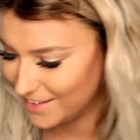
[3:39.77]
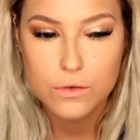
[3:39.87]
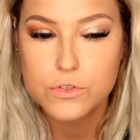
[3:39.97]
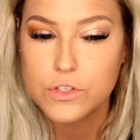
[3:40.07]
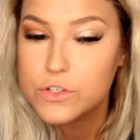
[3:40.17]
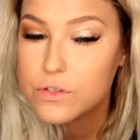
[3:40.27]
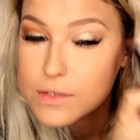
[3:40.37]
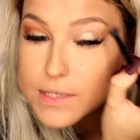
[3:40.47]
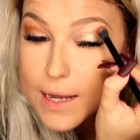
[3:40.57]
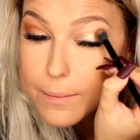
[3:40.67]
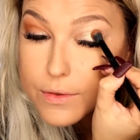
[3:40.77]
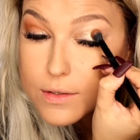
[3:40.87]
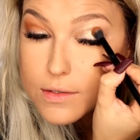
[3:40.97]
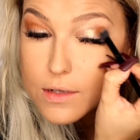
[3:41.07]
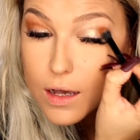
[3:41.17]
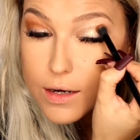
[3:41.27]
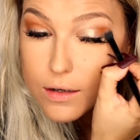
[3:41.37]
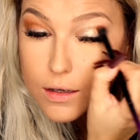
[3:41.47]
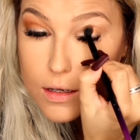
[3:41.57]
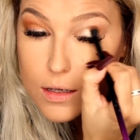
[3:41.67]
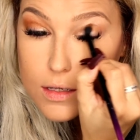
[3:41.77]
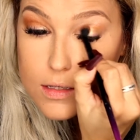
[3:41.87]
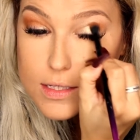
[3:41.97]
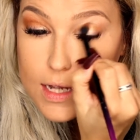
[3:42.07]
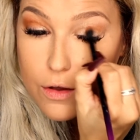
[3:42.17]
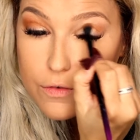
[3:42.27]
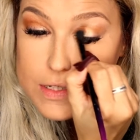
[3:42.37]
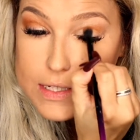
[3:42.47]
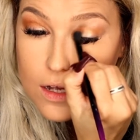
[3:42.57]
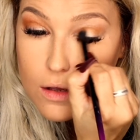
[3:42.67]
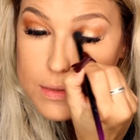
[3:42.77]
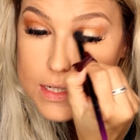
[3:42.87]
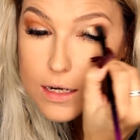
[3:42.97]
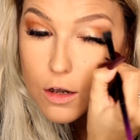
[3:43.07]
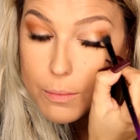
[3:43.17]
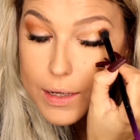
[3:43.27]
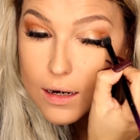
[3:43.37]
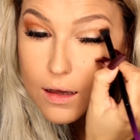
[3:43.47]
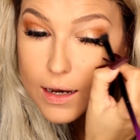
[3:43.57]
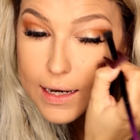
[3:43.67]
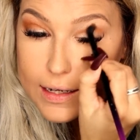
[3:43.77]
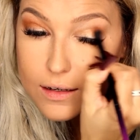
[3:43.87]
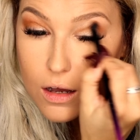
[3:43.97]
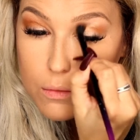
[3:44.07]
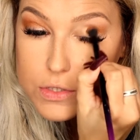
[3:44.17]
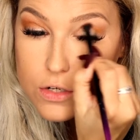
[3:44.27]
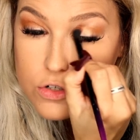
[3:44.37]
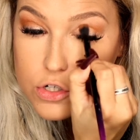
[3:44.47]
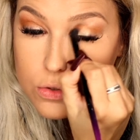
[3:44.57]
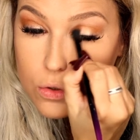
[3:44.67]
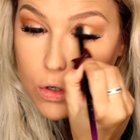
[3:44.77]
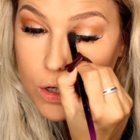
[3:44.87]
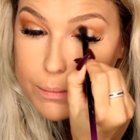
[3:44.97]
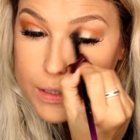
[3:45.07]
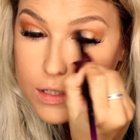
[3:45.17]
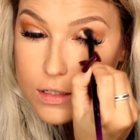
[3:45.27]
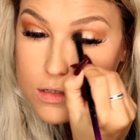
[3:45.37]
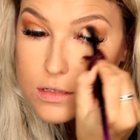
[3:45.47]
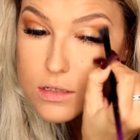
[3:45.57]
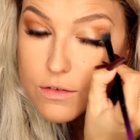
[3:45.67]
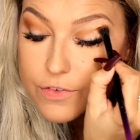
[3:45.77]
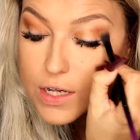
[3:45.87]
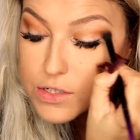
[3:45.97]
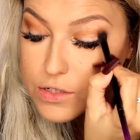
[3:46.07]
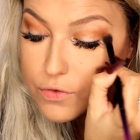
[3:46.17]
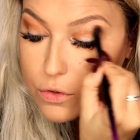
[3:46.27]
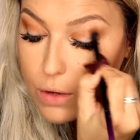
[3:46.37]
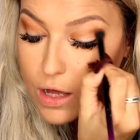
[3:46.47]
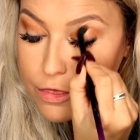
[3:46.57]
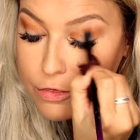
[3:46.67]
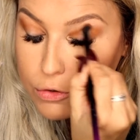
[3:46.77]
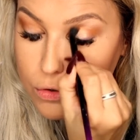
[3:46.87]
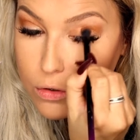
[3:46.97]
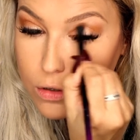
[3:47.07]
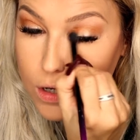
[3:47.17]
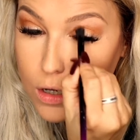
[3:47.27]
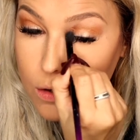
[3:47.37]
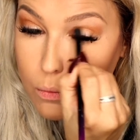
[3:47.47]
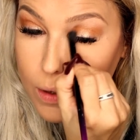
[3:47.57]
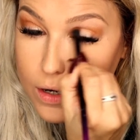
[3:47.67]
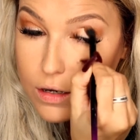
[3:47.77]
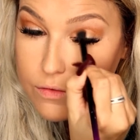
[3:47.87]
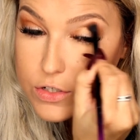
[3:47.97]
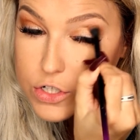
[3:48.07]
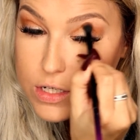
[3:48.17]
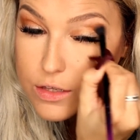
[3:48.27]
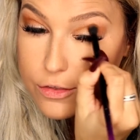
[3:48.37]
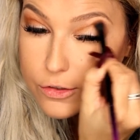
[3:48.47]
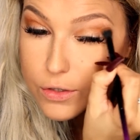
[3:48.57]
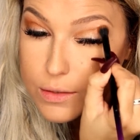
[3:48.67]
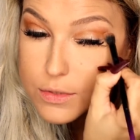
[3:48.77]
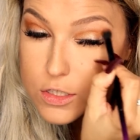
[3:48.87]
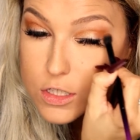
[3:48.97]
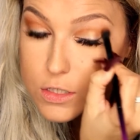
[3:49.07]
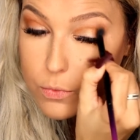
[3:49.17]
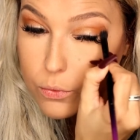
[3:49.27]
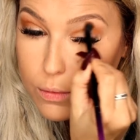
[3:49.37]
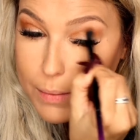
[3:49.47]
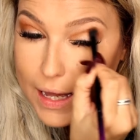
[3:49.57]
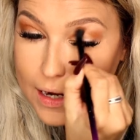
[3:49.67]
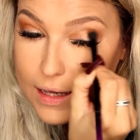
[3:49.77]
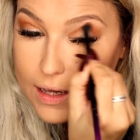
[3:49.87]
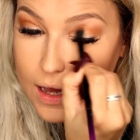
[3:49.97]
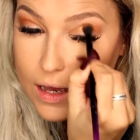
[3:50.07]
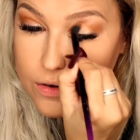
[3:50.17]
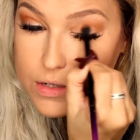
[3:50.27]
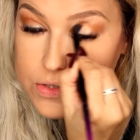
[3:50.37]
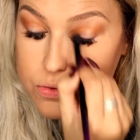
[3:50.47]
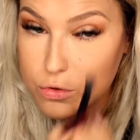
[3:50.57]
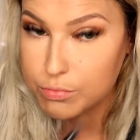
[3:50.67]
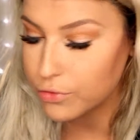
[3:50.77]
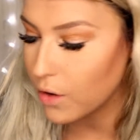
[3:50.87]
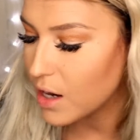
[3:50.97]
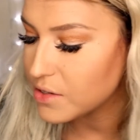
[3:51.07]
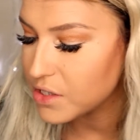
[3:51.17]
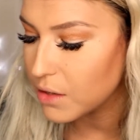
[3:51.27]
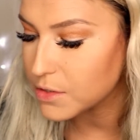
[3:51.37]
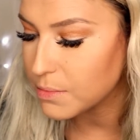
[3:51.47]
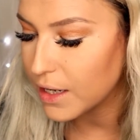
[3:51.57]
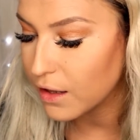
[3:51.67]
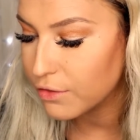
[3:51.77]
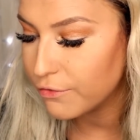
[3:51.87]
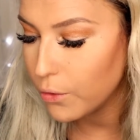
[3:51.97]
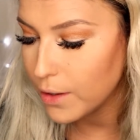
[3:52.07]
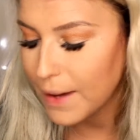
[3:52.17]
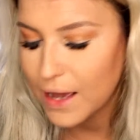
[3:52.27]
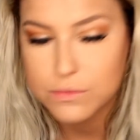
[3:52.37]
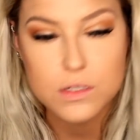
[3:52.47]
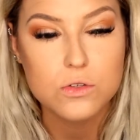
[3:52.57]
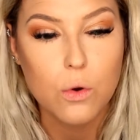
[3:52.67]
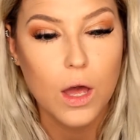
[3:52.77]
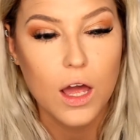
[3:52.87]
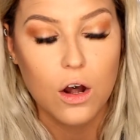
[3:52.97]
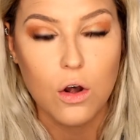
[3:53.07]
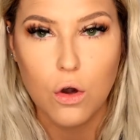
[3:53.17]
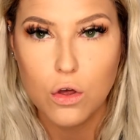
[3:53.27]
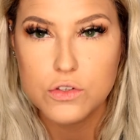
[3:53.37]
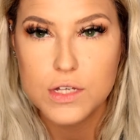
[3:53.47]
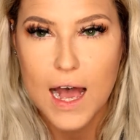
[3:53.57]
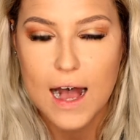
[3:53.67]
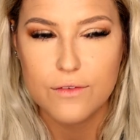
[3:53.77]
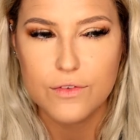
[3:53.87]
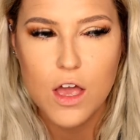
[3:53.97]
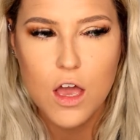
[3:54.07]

I'll just do the same on this side. So yeah, obviously I was a little bit like, I was unsure, because first of all, I thought, when I originally thought it was a smaller palette and I saw the price, and I was a bit like, £40 is quite a lot to have